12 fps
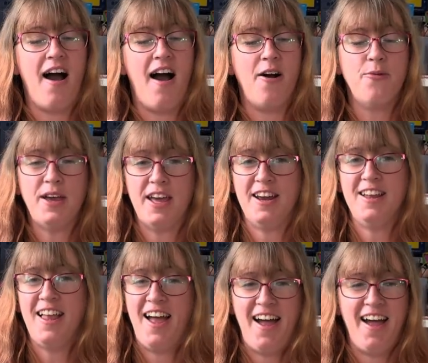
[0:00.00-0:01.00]
we get in
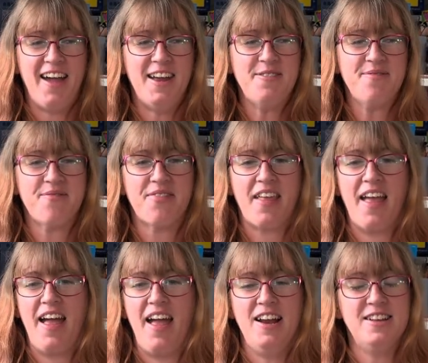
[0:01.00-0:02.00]
line,
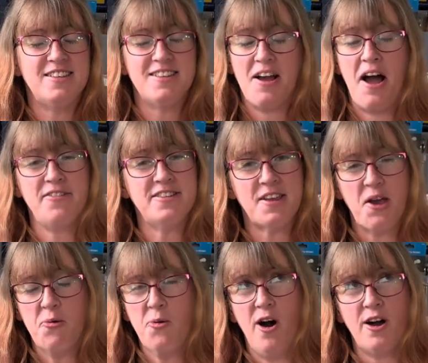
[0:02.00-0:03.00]
and it's obviously a
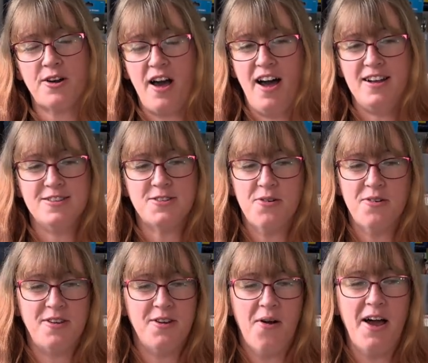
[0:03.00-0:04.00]
walk-on. So,
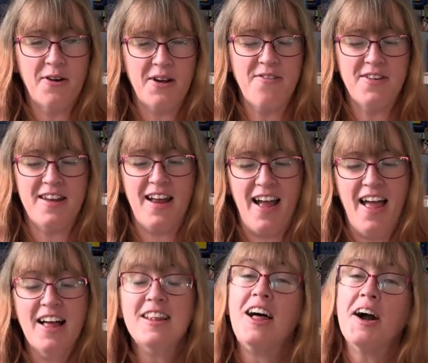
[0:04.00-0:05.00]
you know,
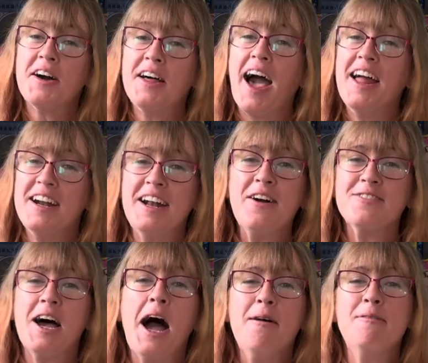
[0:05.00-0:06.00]
luckily I didn't have
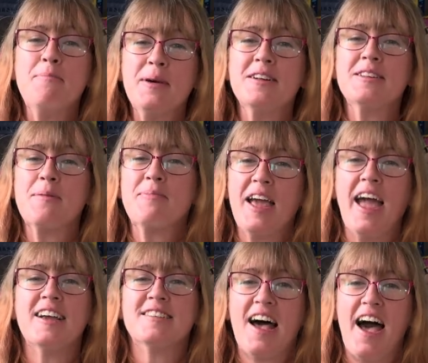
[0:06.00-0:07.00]
time to build up the
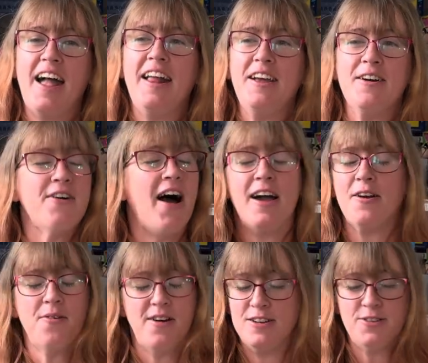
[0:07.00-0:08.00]
anxiety of, I
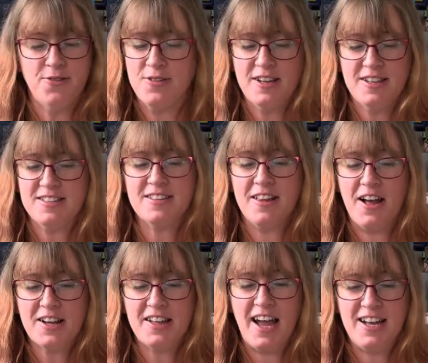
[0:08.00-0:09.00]
don't want to do this.
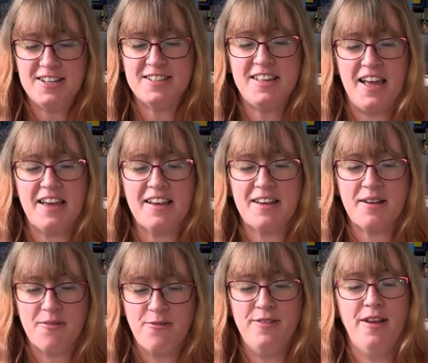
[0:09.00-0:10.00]
Luckily, I just
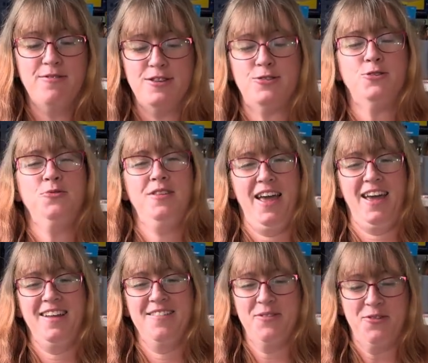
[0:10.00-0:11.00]
it was too
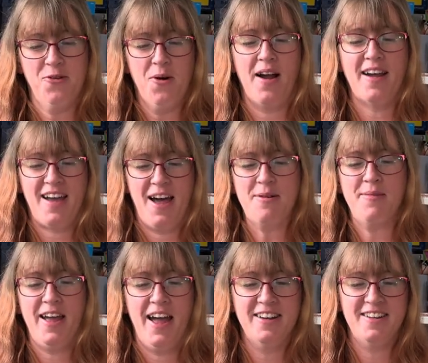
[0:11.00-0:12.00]
late before I got in my
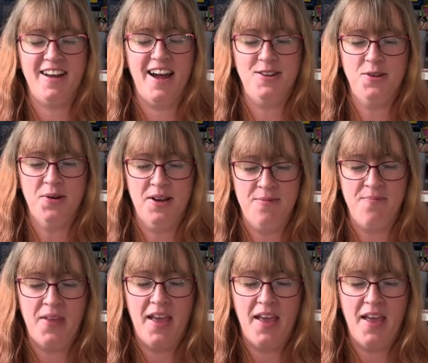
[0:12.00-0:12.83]
head to not do it.